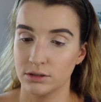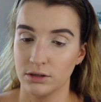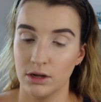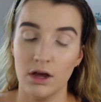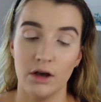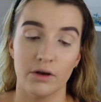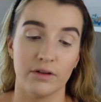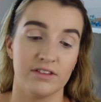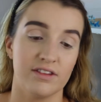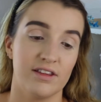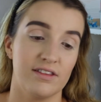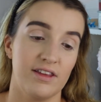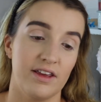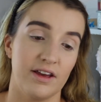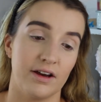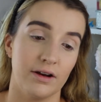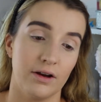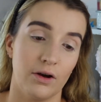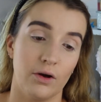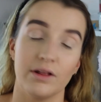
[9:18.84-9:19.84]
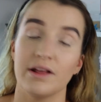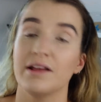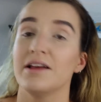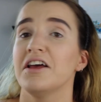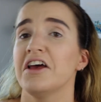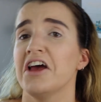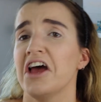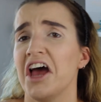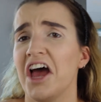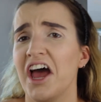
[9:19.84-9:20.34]
Oh, it says here. It
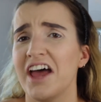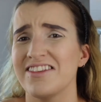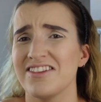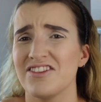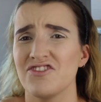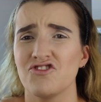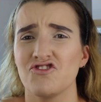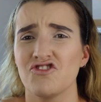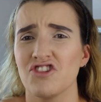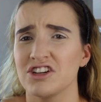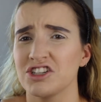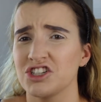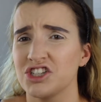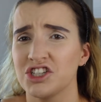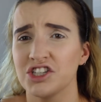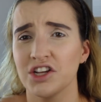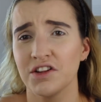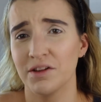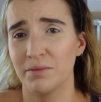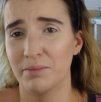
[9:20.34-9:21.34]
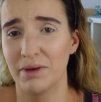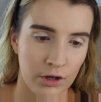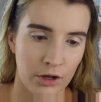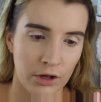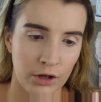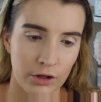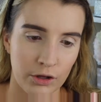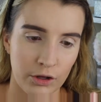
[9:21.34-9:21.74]
has instructions on the back.